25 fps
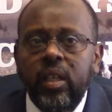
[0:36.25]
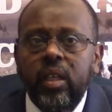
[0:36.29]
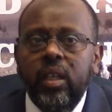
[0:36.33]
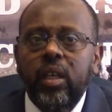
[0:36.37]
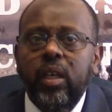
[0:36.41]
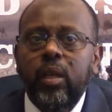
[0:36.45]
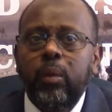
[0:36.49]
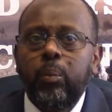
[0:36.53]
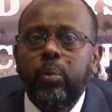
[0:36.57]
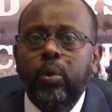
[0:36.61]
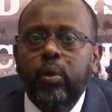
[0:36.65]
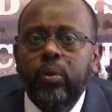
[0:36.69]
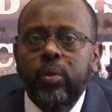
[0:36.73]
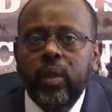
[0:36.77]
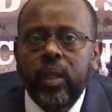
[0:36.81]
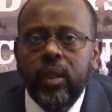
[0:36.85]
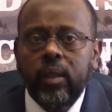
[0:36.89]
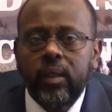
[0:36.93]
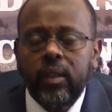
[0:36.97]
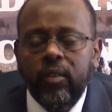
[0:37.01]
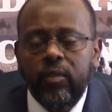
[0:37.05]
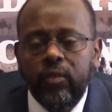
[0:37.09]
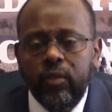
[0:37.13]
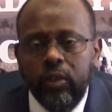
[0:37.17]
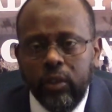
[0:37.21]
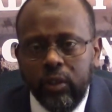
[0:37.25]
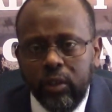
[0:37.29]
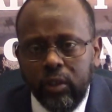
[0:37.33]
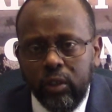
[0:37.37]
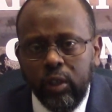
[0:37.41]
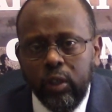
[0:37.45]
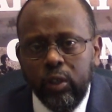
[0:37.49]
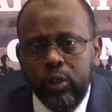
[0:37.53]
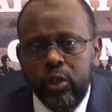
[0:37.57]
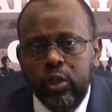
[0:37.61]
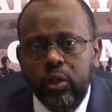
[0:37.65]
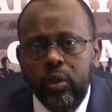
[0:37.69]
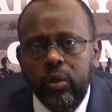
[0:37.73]
and protect Afar
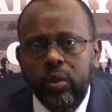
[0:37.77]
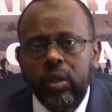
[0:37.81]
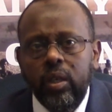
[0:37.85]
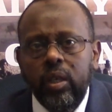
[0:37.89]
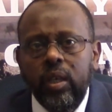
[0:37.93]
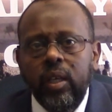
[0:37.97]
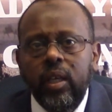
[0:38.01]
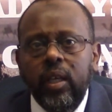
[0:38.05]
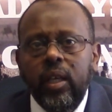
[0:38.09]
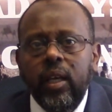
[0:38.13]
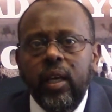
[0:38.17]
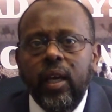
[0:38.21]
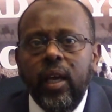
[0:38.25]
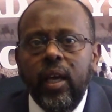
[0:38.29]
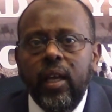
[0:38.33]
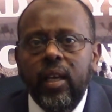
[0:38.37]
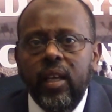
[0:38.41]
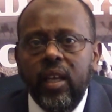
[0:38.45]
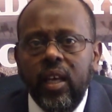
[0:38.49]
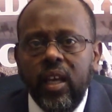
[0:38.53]
culture and